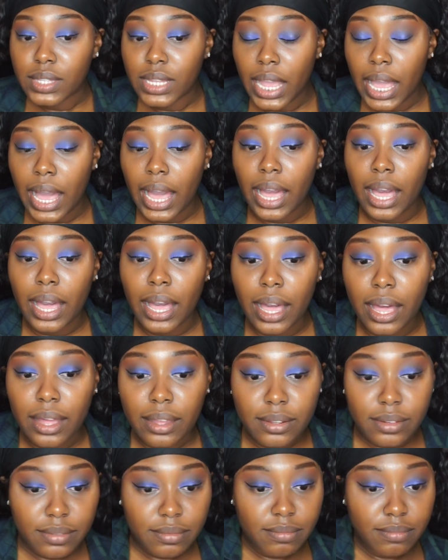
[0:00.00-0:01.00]
Ah!
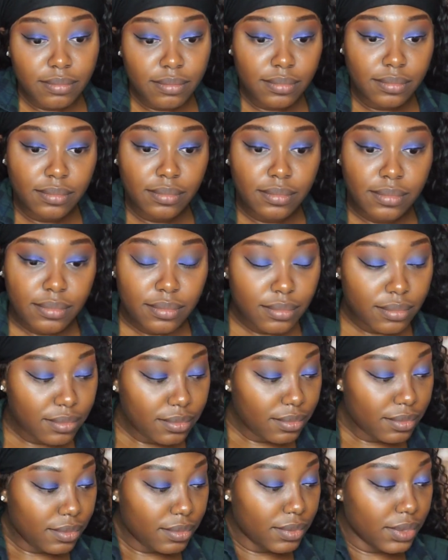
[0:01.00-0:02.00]

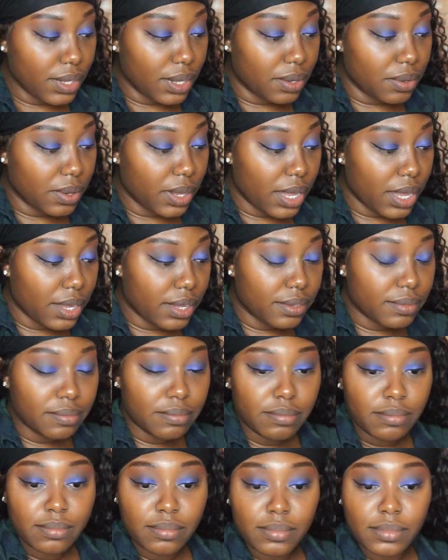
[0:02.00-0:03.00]
Oh God.
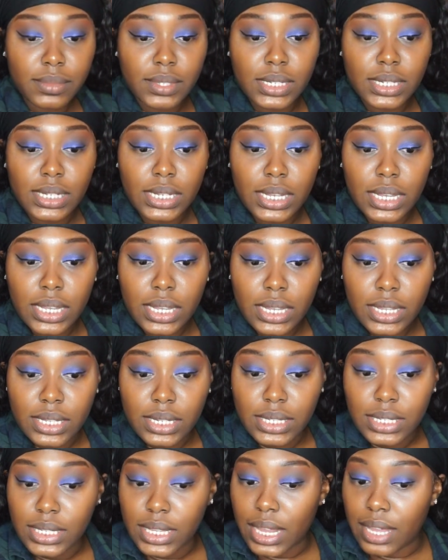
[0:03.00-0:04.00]

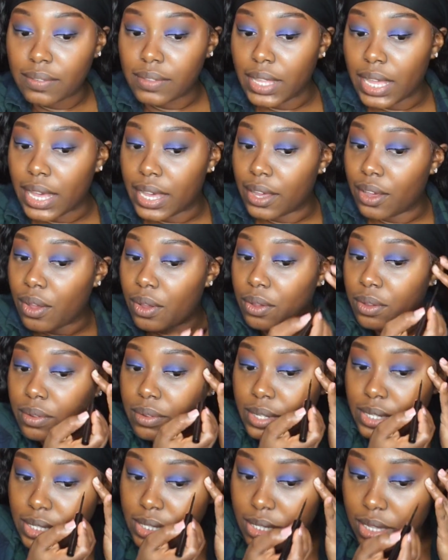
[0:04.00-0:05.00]
This left eye
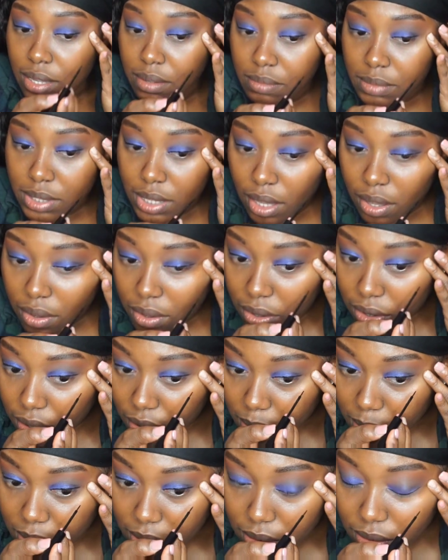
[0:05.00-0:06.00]
always comes out
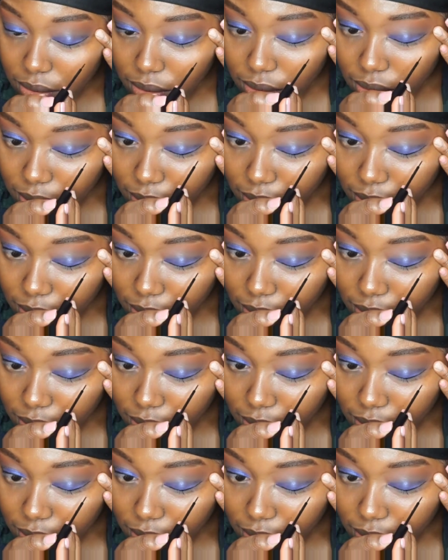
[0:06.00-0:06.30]
horrible.